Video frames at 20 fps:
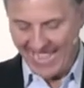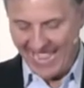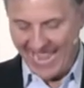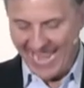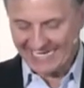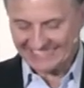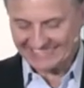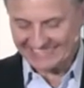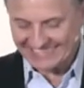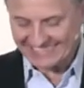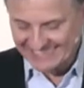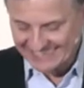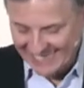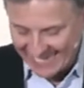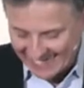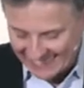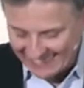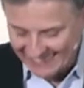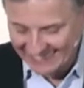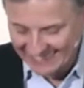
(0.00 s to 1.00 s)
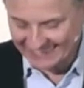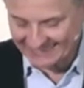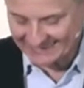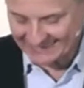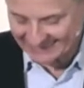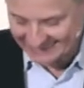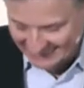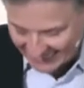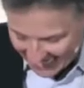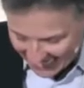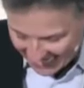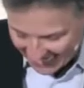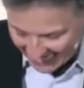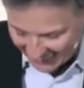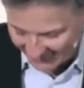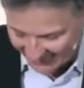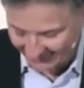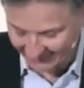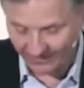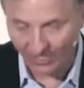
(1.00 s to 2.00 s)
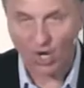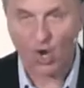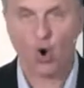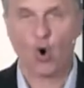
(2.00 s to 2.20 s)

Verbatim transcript: at setting aside